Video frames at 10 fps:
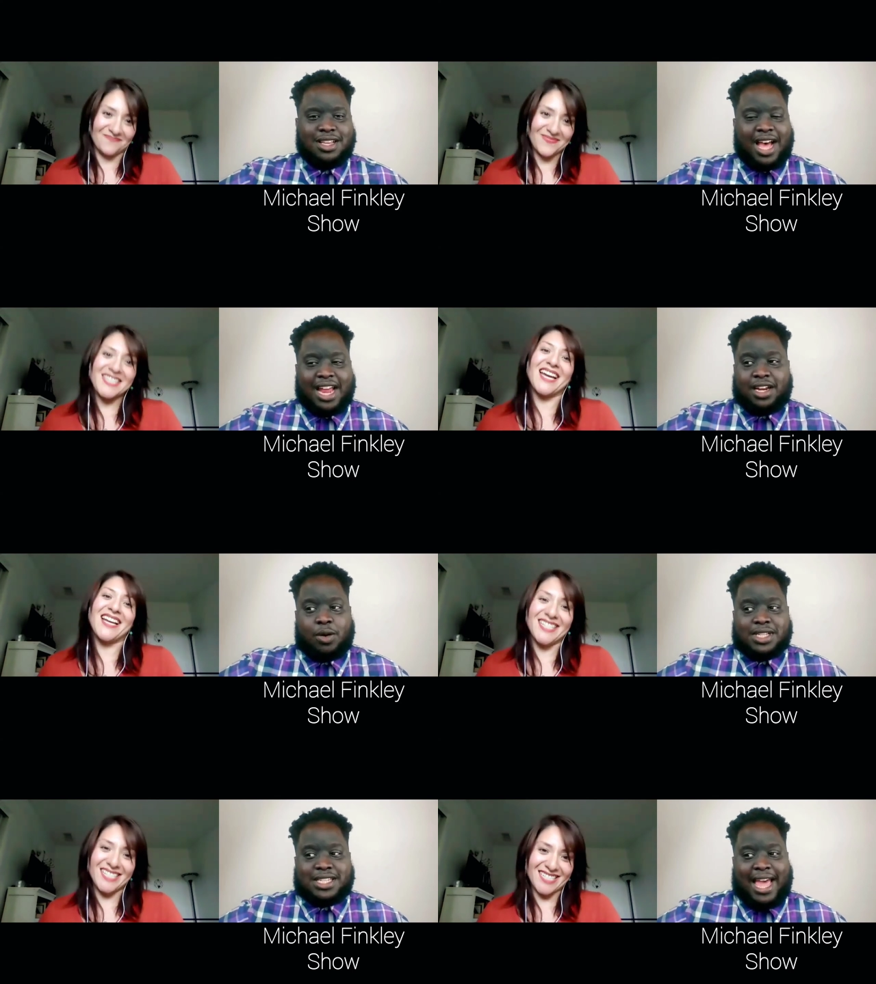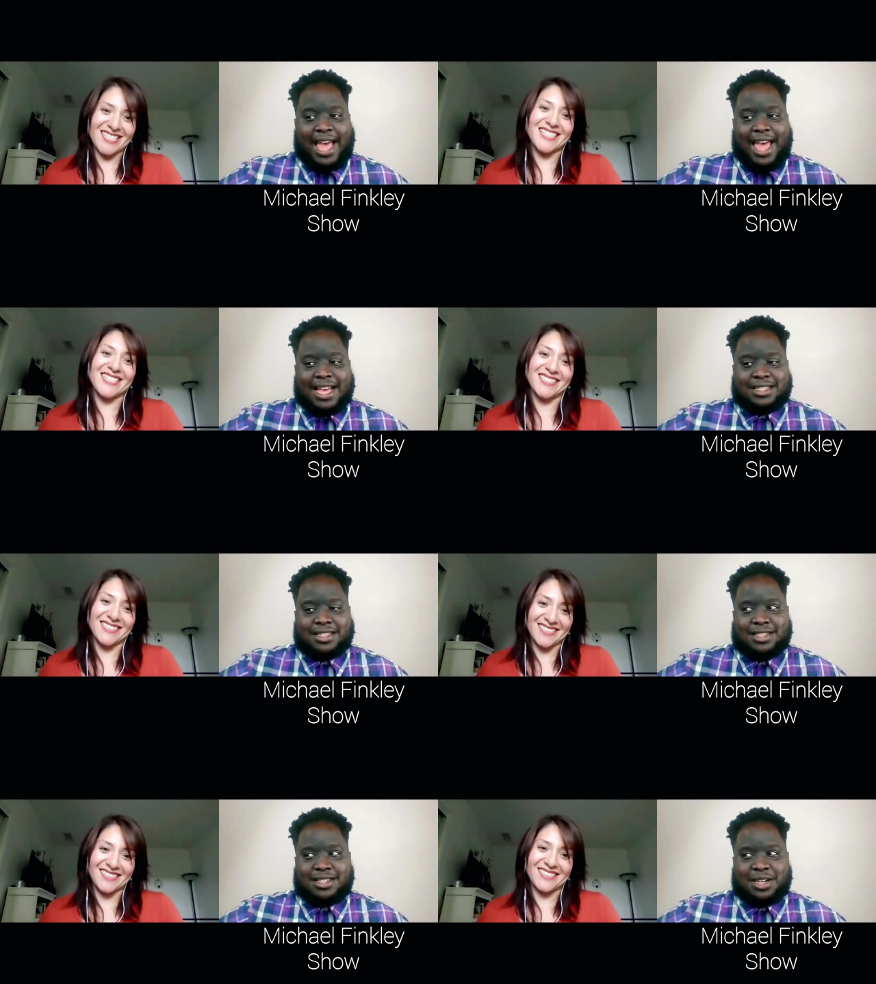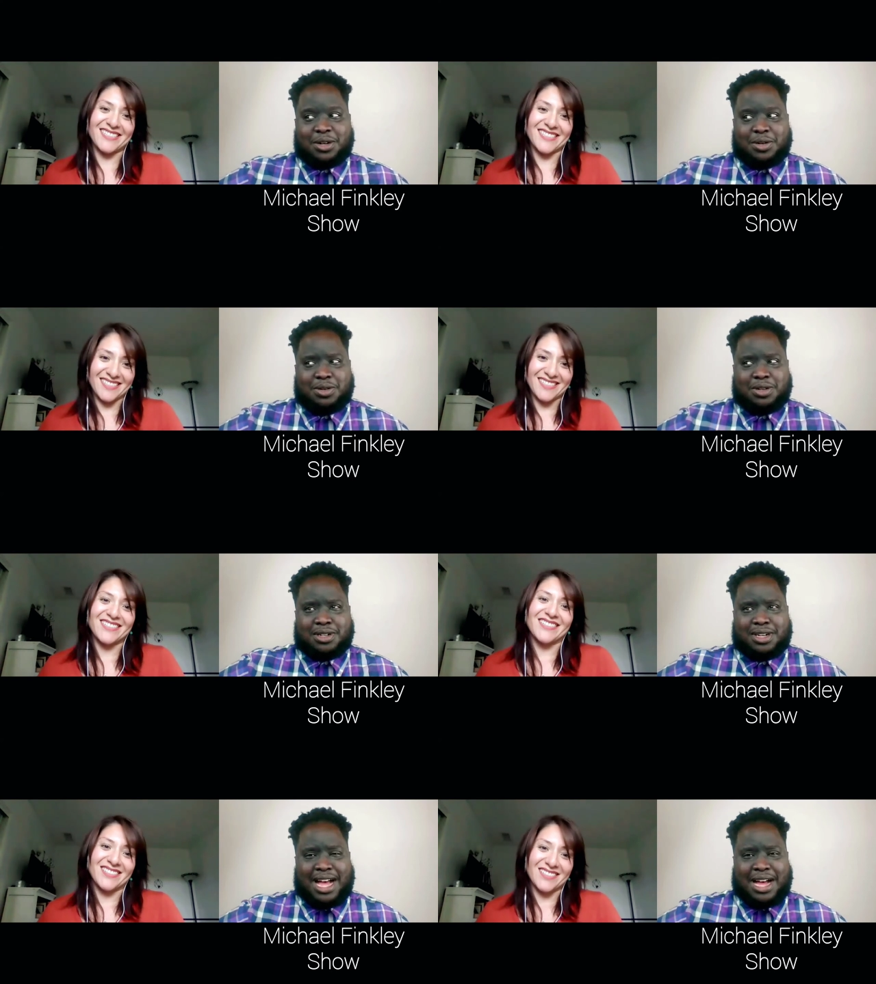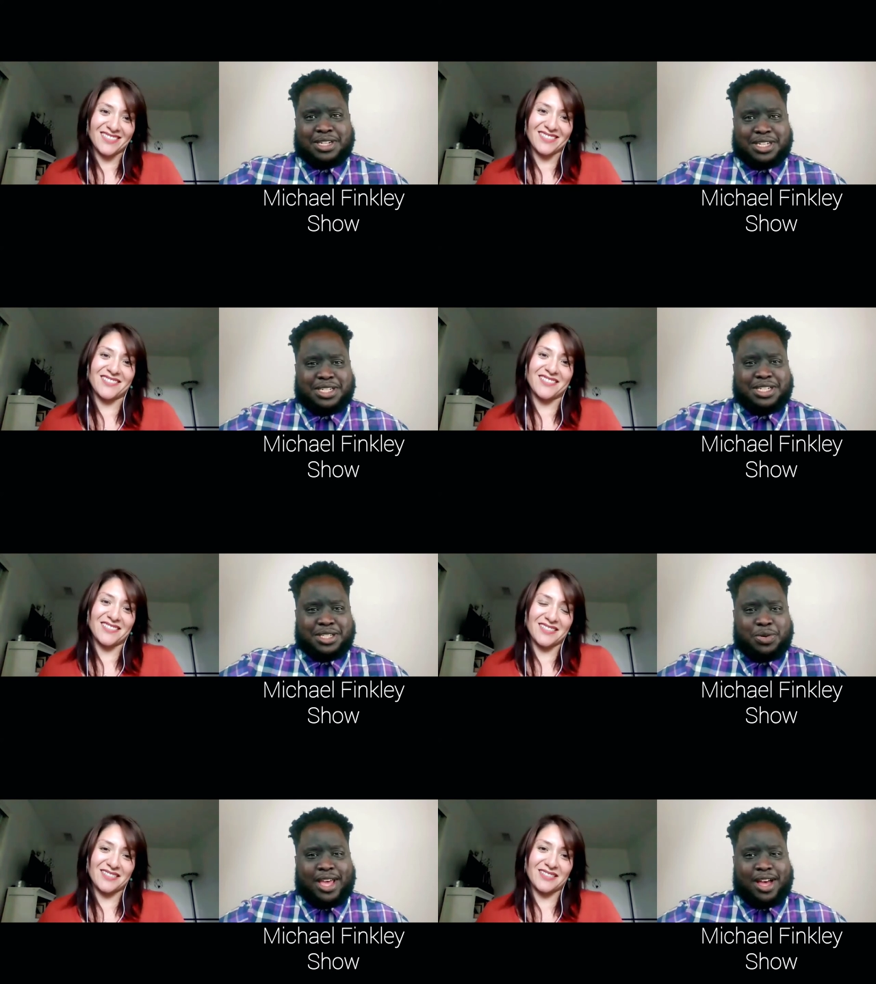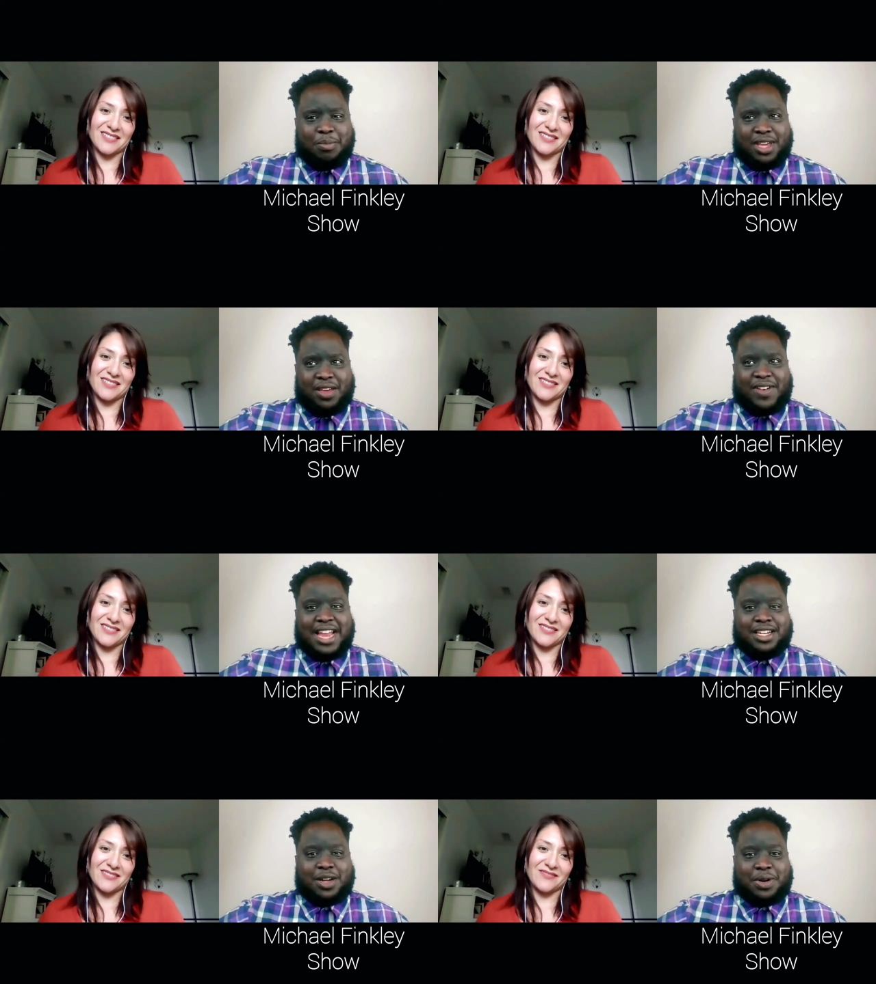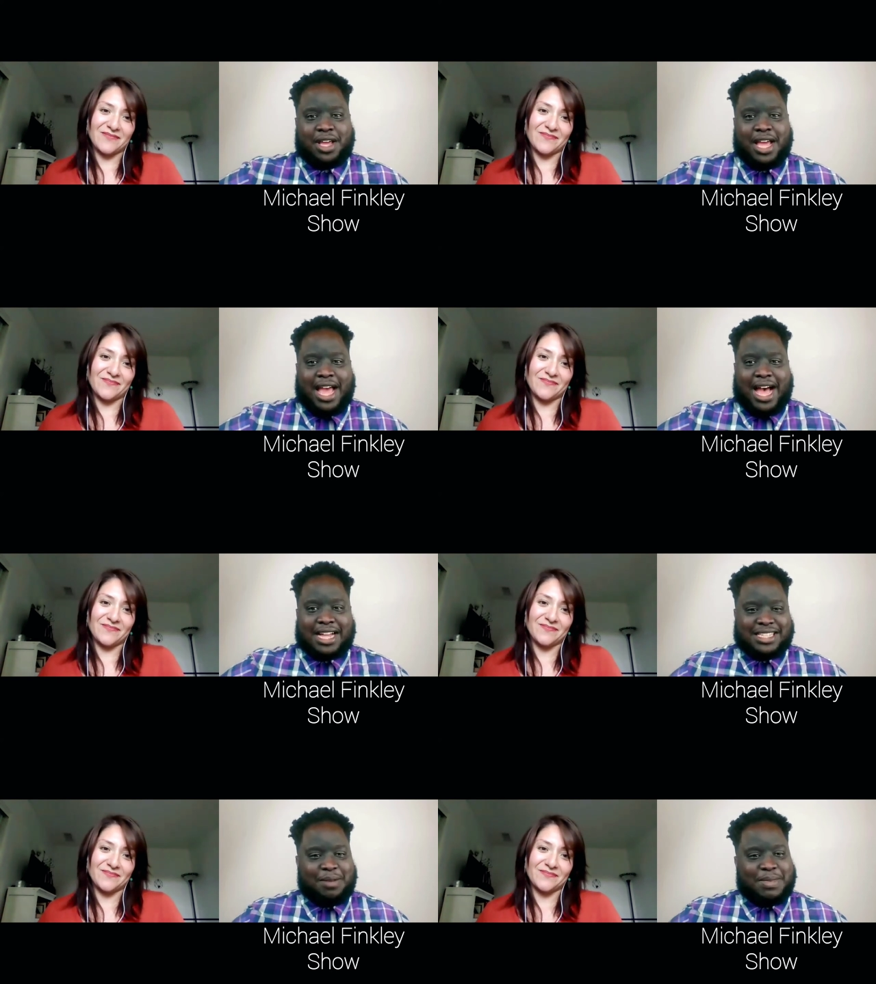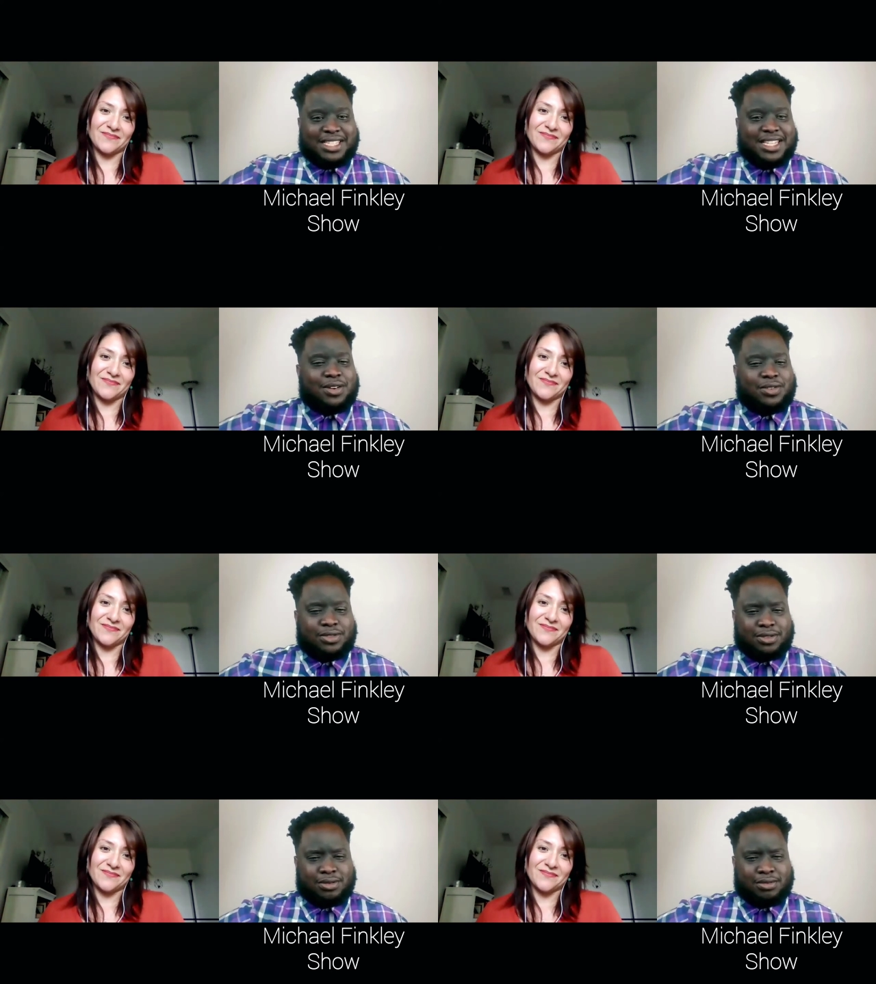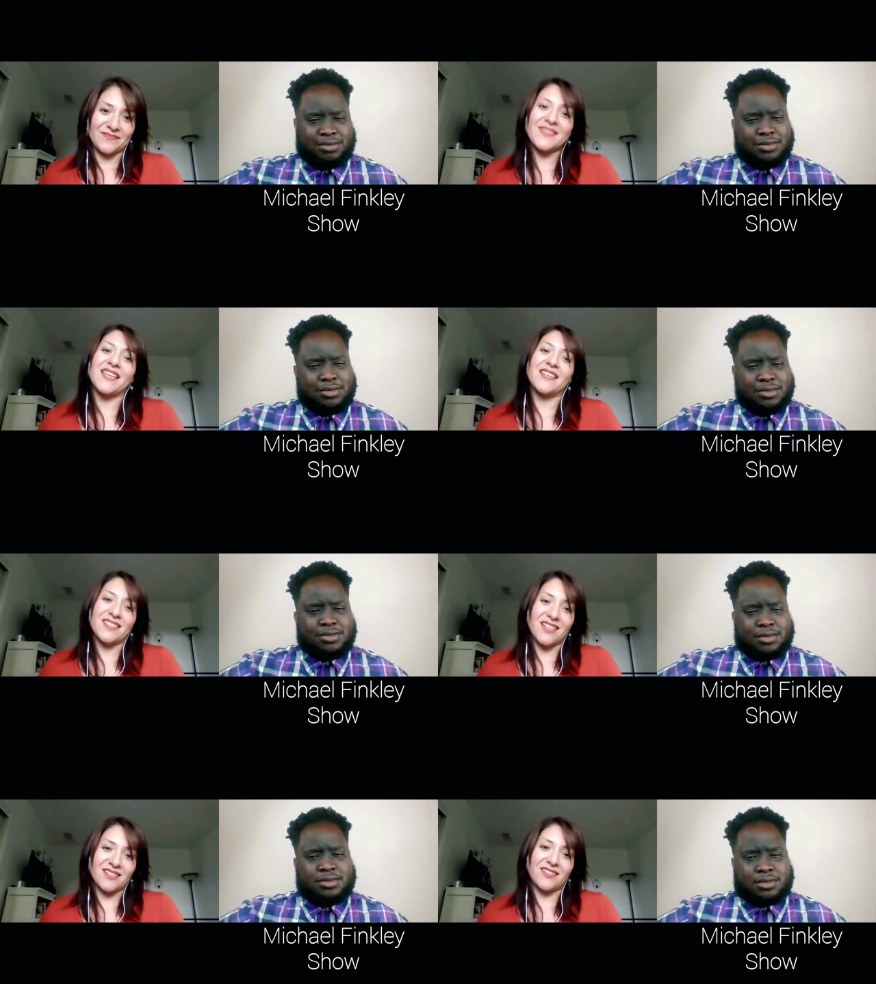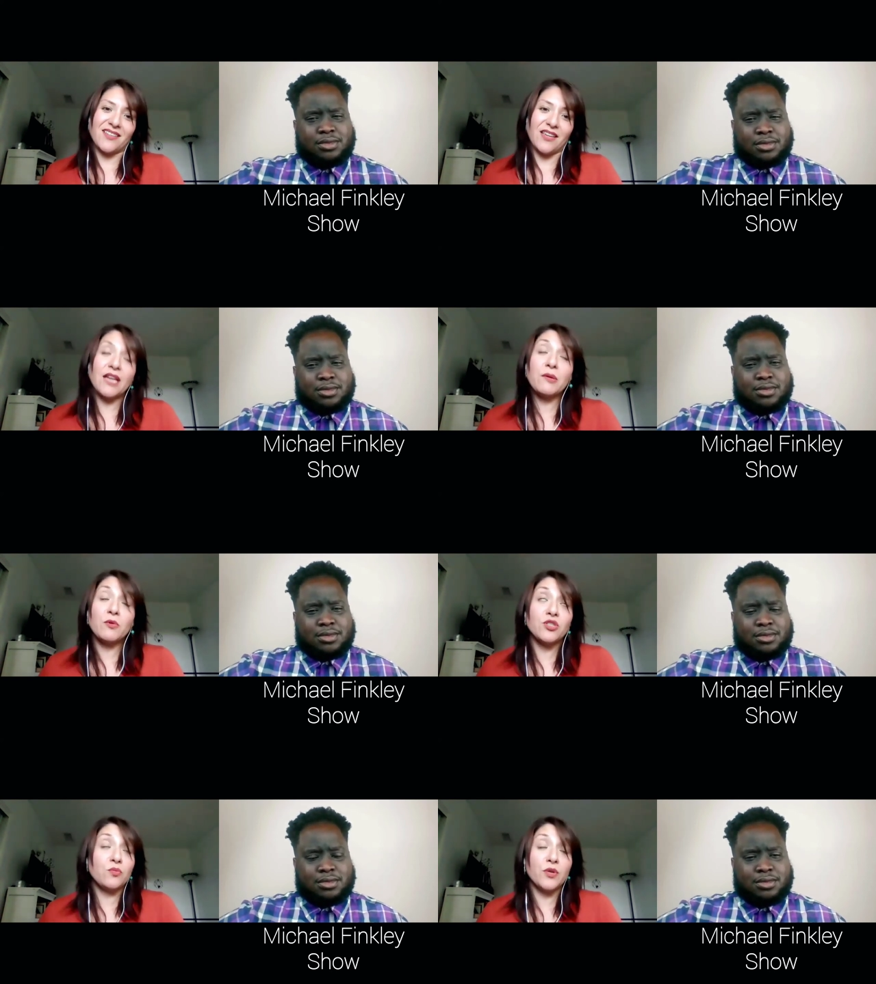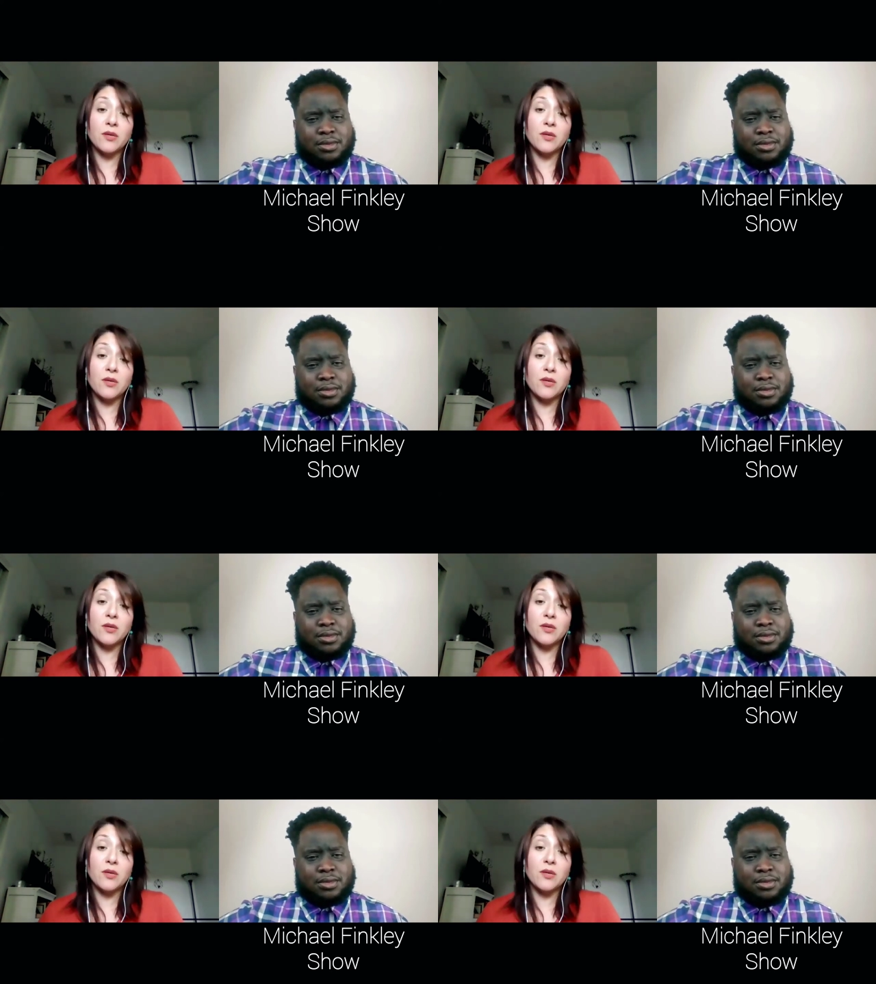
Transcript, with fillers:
Speaker 1: I didn't know what to ask. So how could you help me if I didn't know how to help myself?
Speaker 2: Exactly. And what you bring up